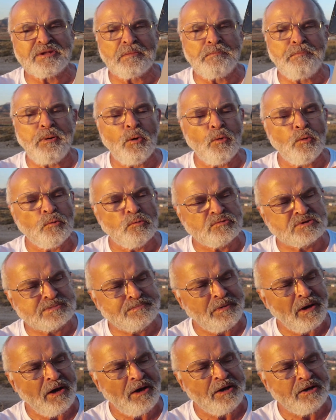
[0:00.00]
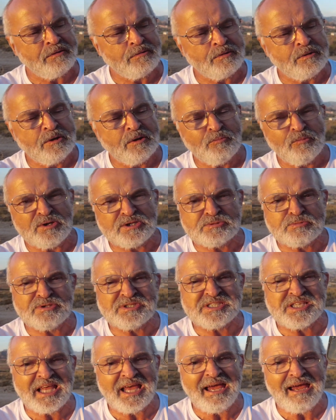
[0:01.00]
the pause button, which
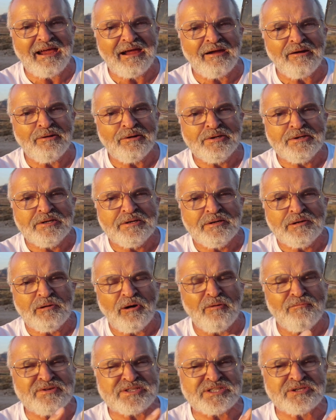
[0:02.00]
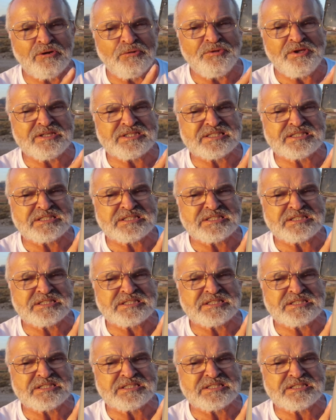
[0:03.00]
was there. Obviously on this